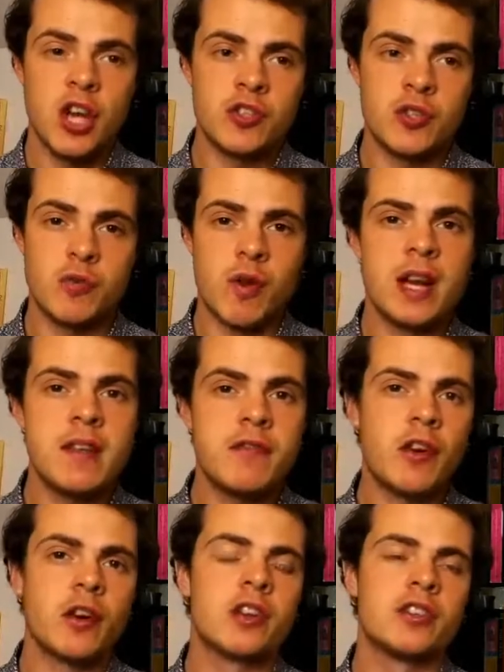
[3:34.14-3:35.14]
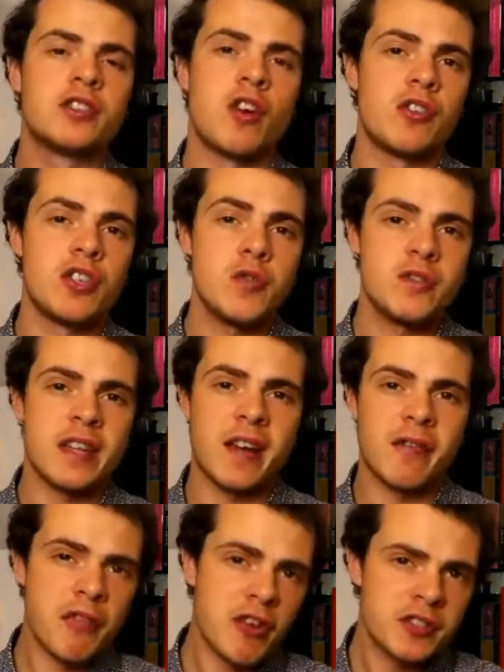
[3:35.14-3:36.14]
to really focus on using a
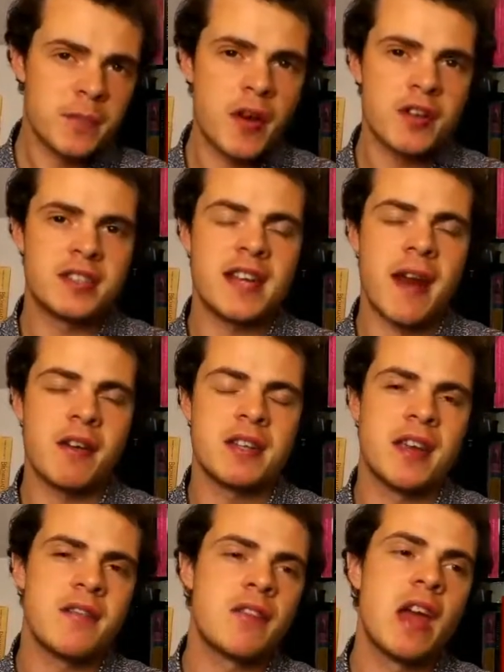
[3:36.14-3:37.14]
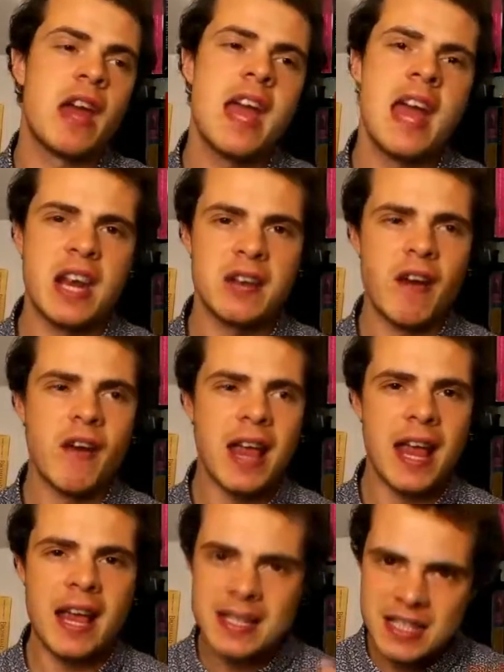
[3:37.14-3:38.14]
first-person narrative in a very
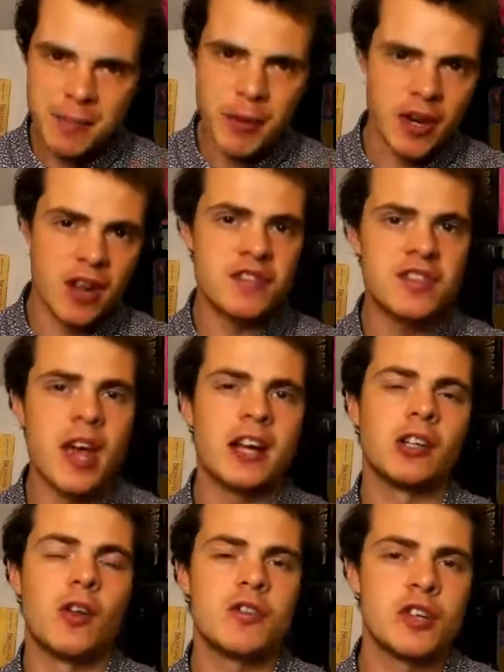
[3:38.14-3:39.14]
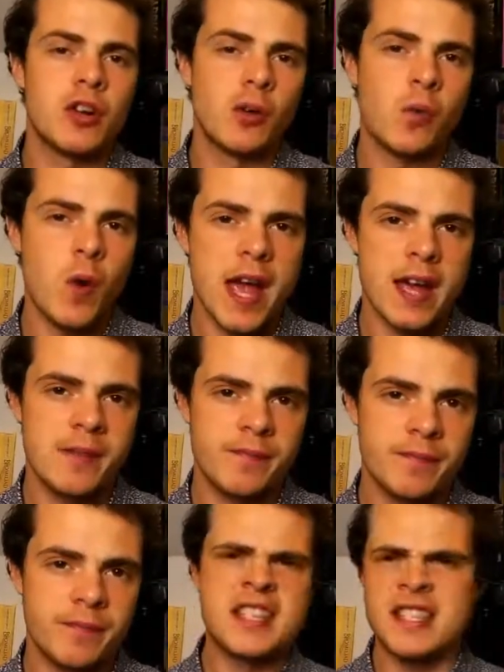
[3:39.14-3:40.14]
intimate and psychological way.
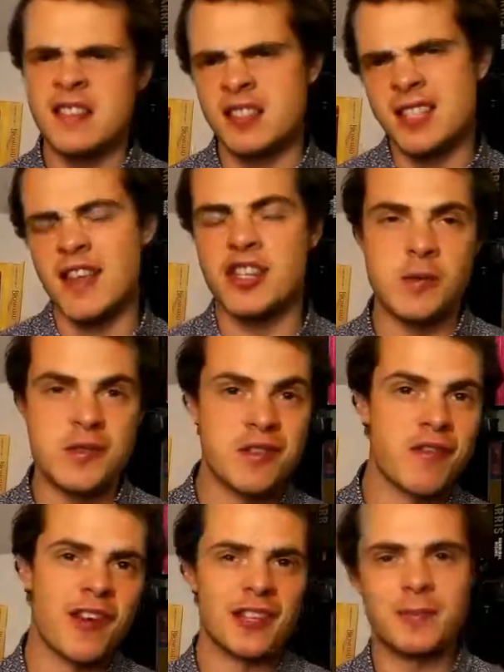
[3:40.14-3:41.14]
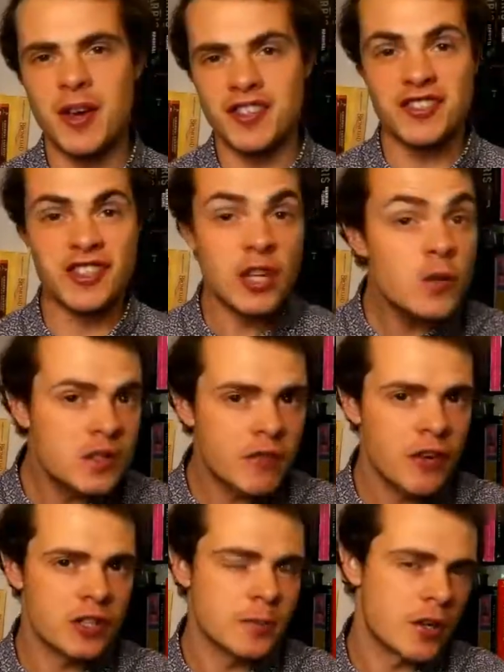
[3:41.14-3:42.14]
This isn't to say that she was the first person to use the
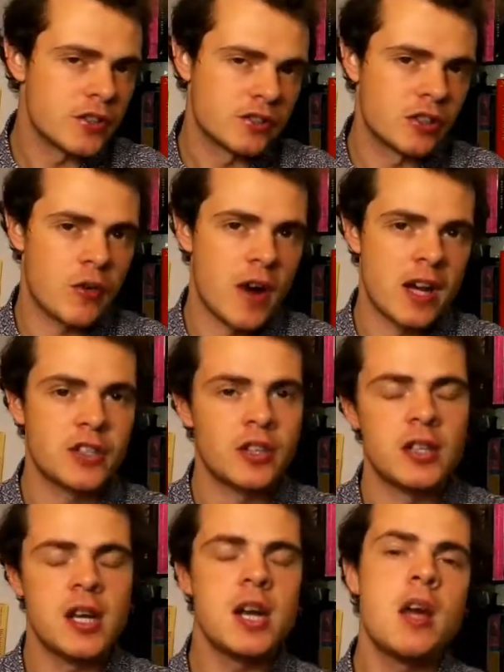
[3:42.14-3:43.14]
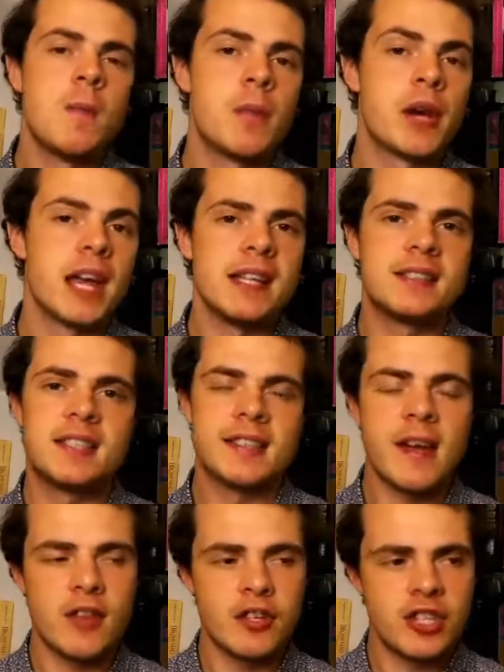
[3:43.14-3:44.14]
first-person narration, but it is to
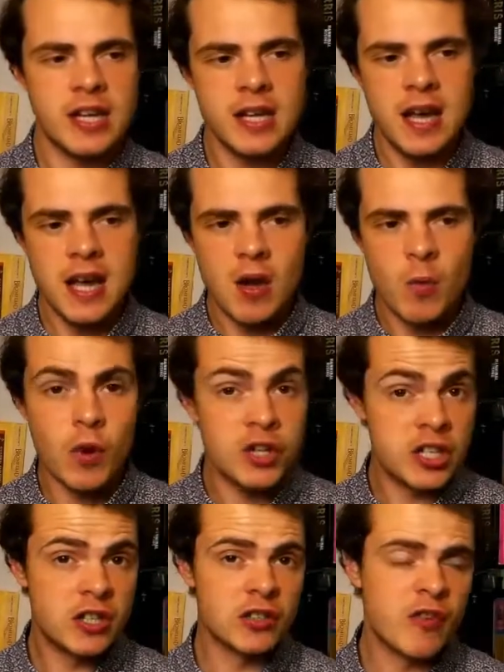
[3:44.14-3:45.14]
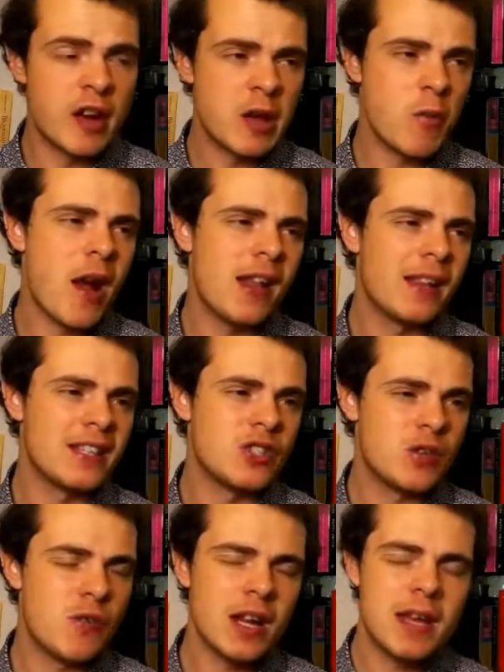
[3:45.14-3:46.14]
say that what she does really well is
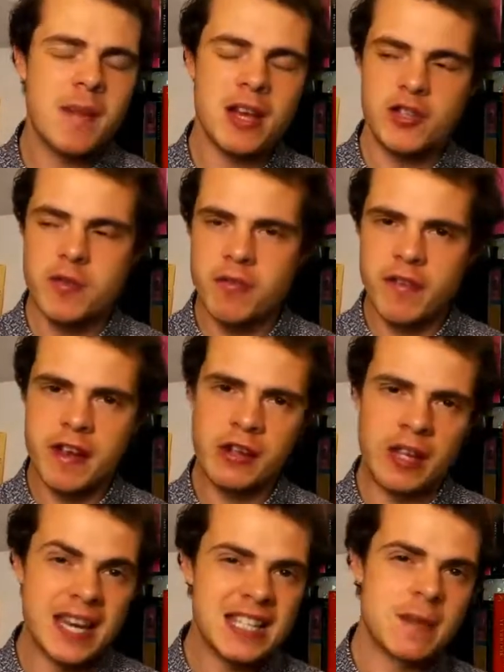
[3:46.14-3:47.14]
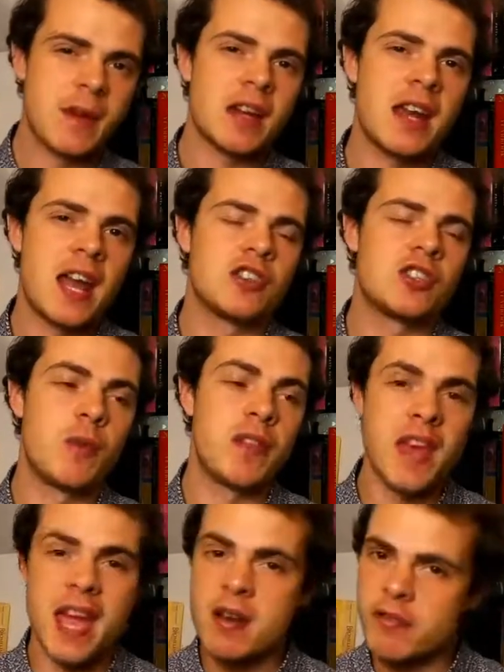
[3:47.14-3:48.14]
she really makes you feel an intimate connection with
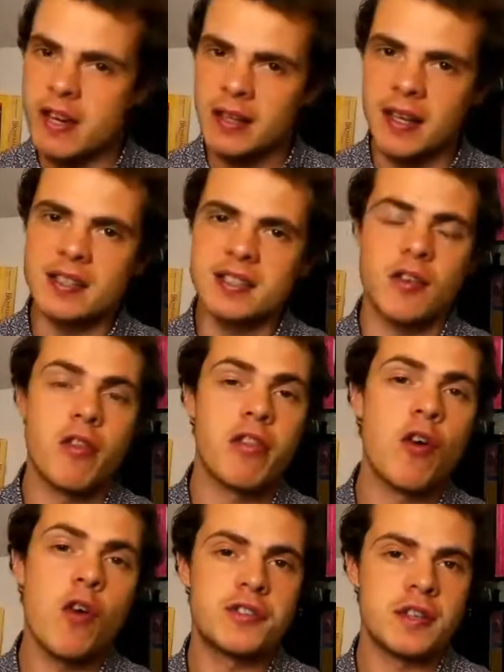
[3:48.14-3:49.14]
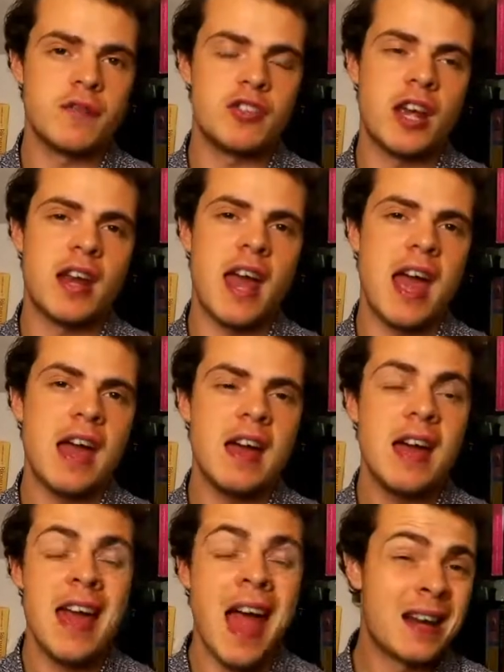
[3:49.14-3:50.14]
the inner feelings and thoughts of Jane Eyre.
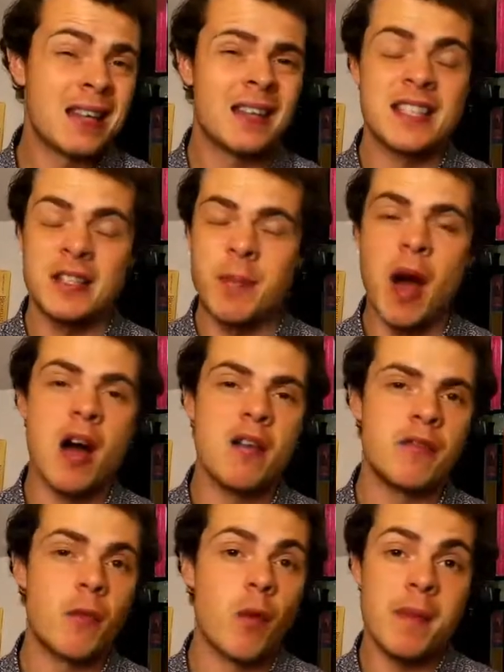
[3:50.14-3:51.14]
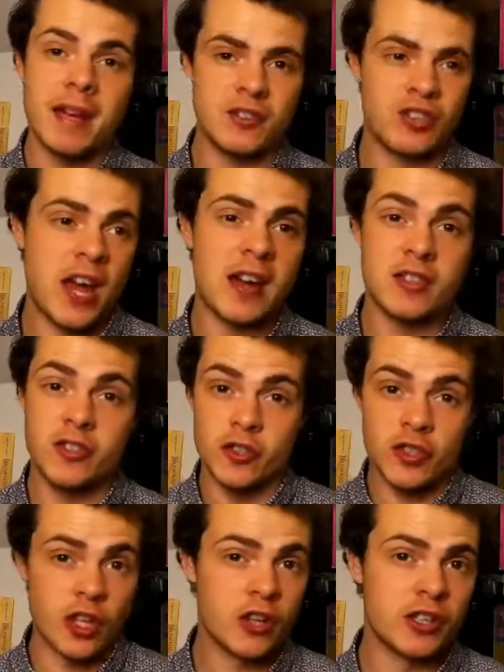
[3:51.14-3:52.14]
And I think this is part of what makes Jane
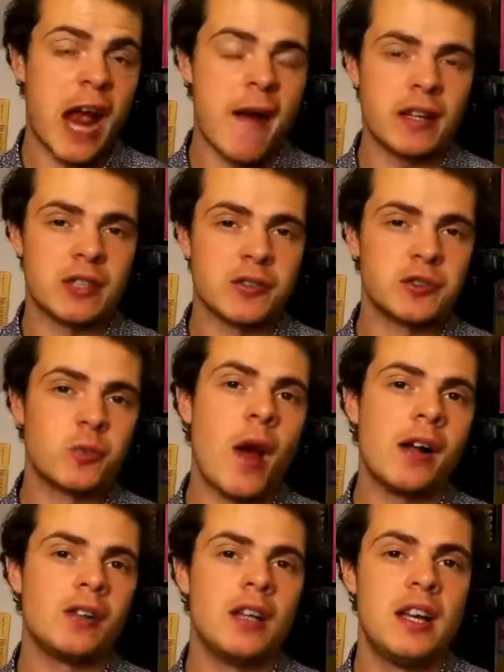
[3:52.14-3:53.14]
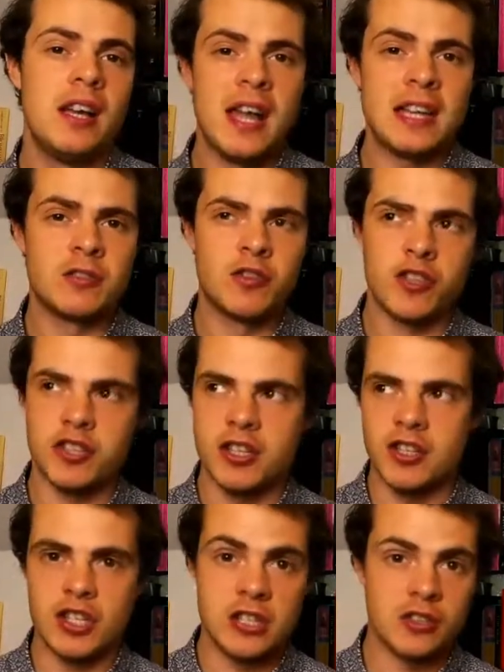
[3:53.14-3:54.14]
such a good character as well. It's not just that
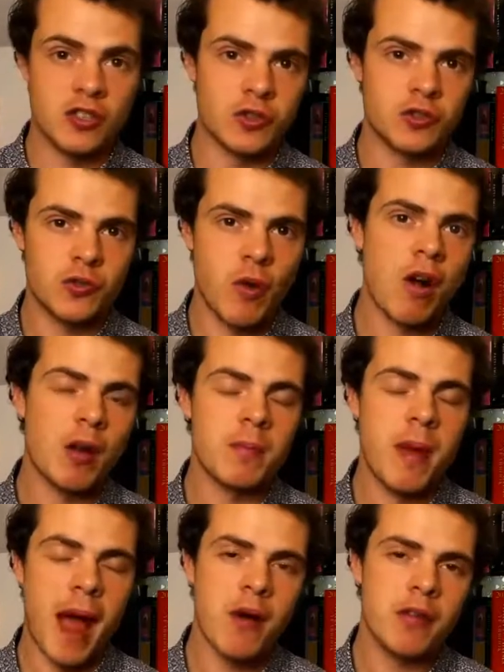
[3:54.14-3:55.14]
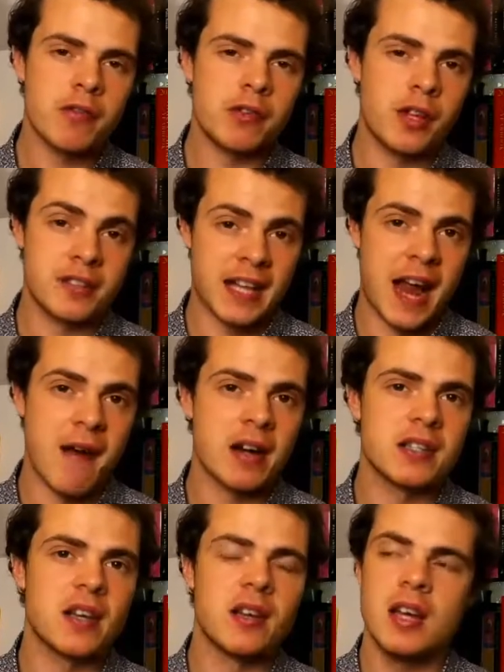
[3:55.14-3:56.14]
she's so strong and powerful as a
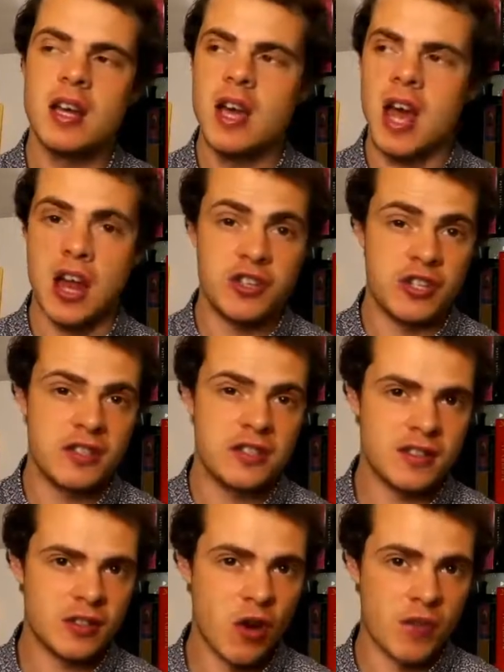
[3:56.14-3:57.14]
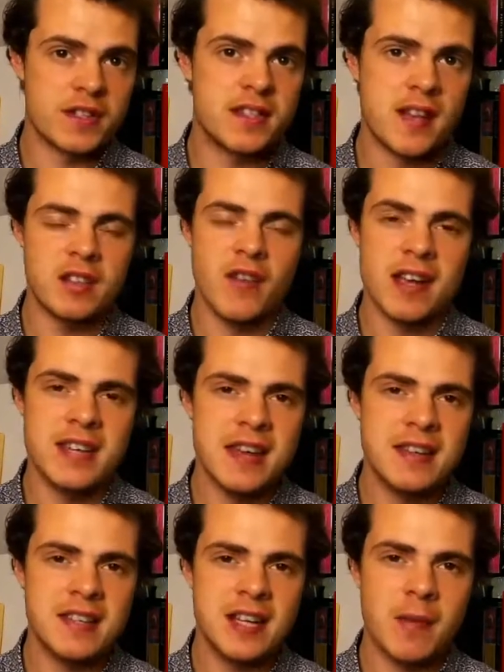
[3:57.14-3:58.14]
character, and she's got this sense of
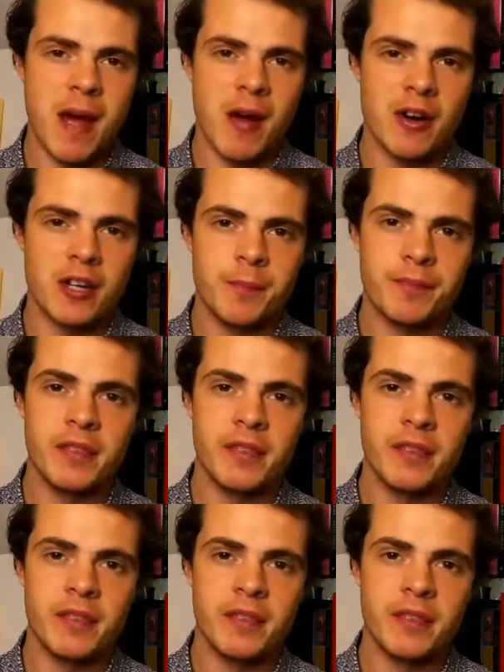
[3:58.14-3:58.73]
identity about her.